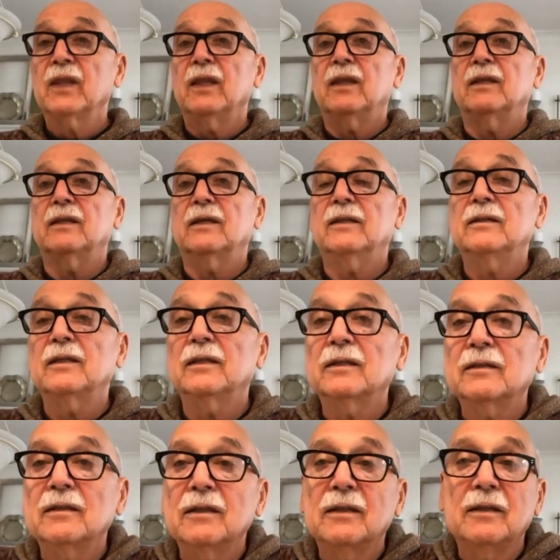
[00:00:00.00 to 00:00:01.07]
And I think
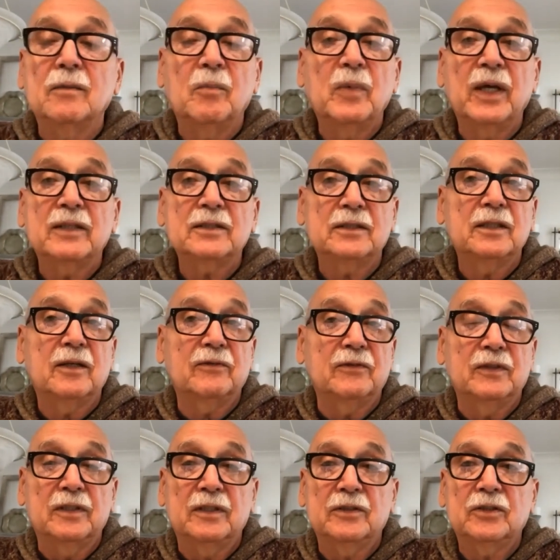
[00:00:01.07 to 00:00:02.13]
the best
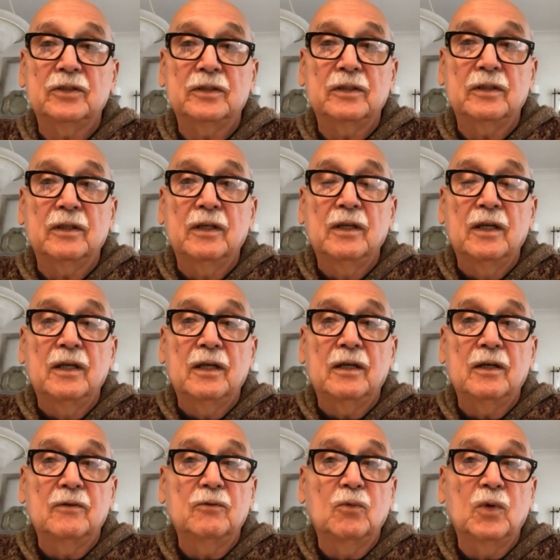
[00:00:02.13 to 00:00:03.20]
definition
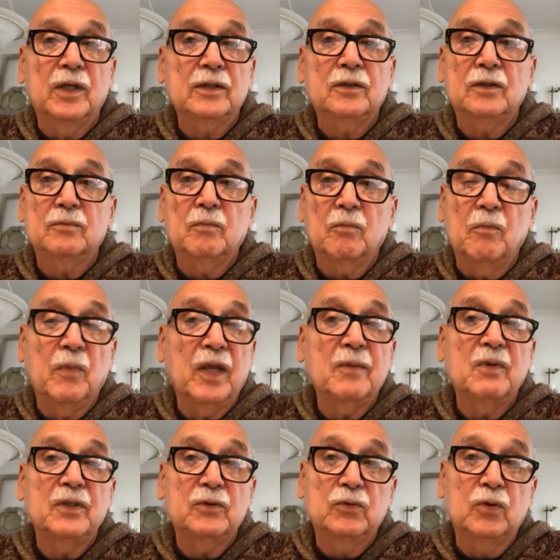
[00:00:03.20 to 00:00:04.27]
of what the
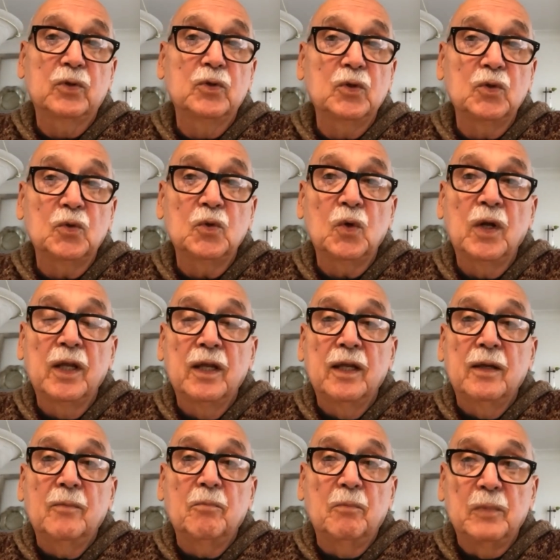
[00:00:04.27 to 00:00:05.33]
maybe true
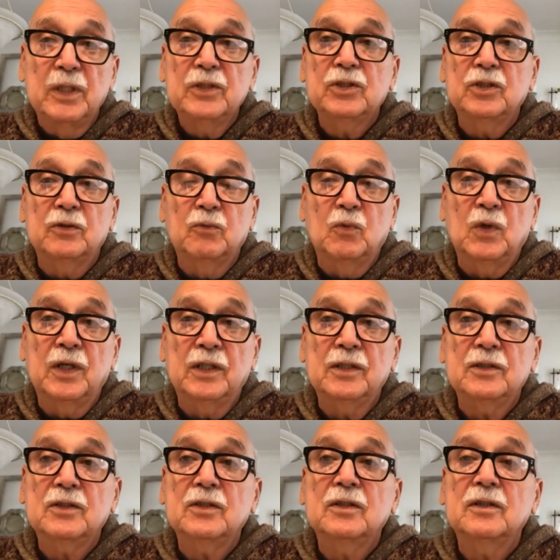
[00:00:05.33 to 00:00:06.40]
mission
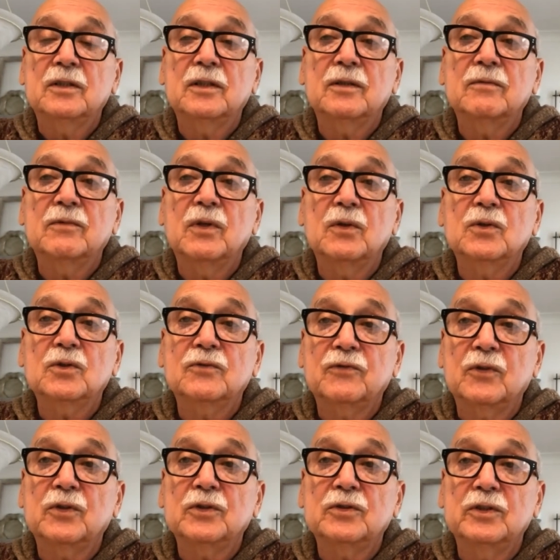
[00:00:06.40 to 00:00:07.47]
was of those
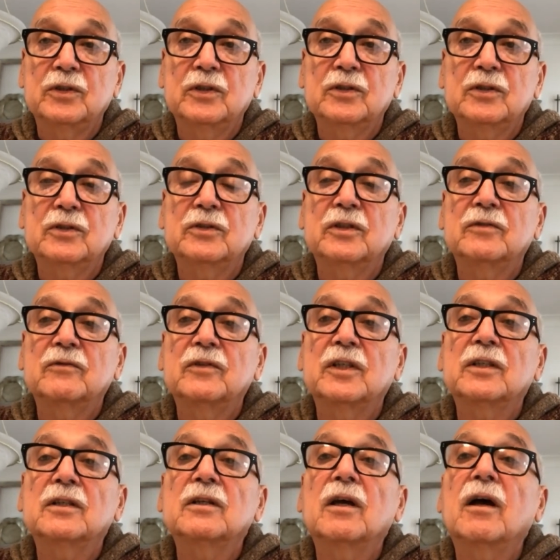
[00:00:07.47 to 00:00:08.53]
first years in
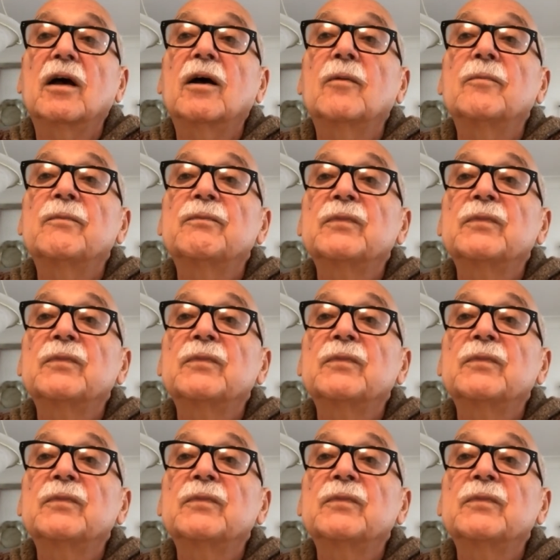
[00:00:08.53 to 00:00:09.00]
Vietnam